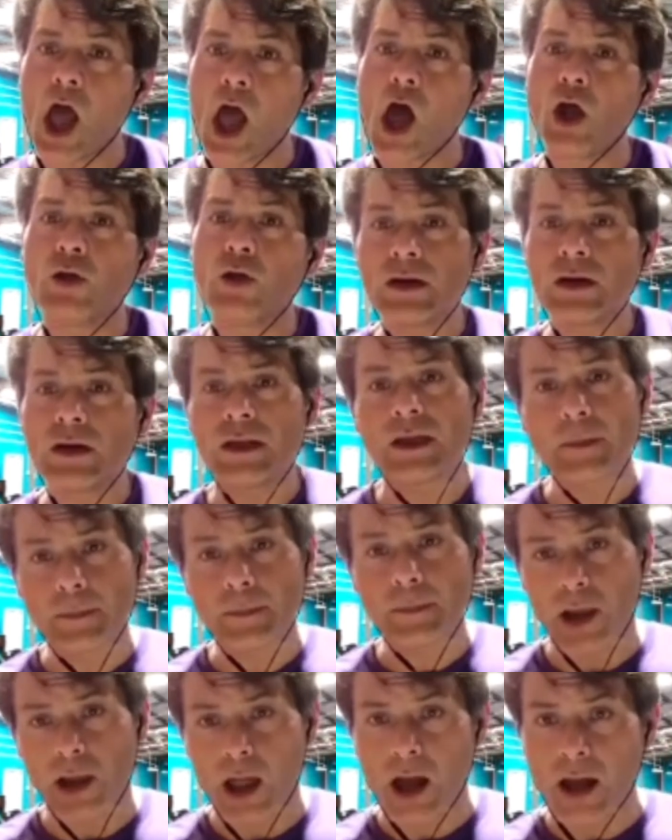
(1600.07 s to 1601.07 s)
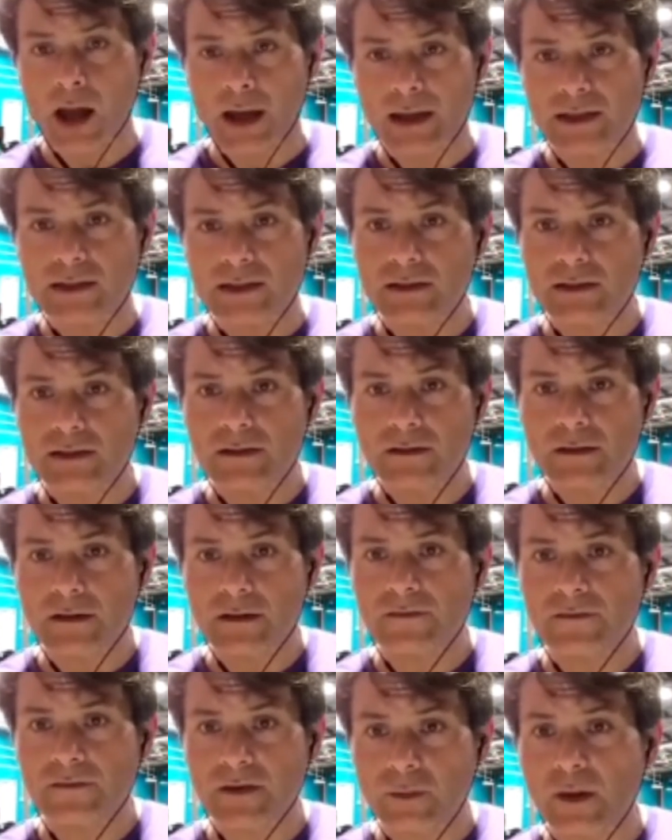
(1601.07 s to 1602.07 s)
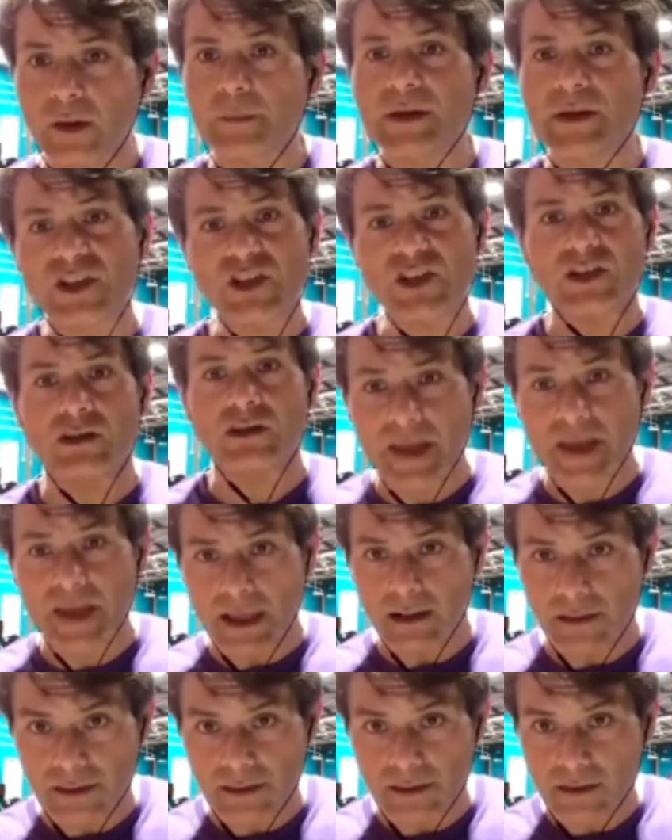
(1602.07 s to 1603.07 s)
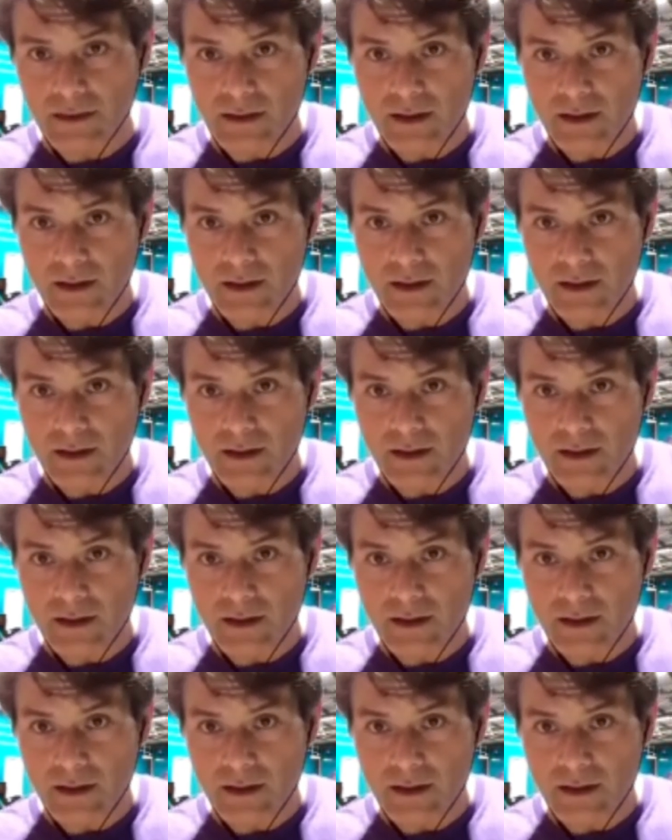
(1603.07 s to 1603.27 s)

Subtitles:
only applies from a position of health.